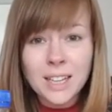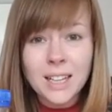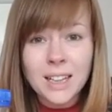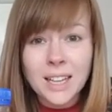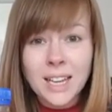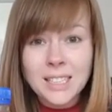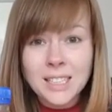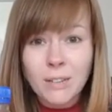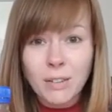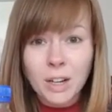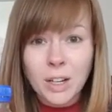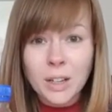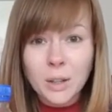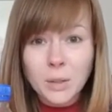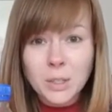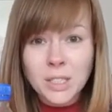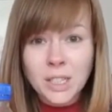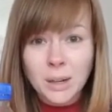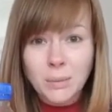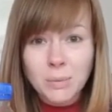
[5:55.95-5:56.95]
Let's have a
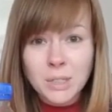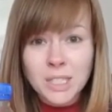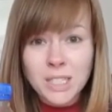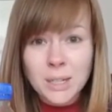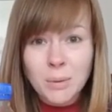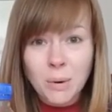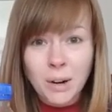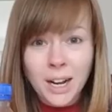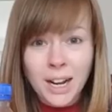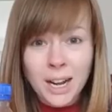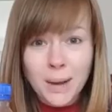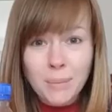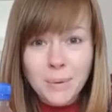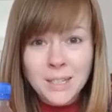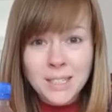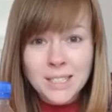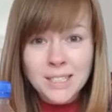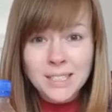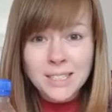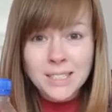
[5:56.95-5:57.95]
close-up to see what happens.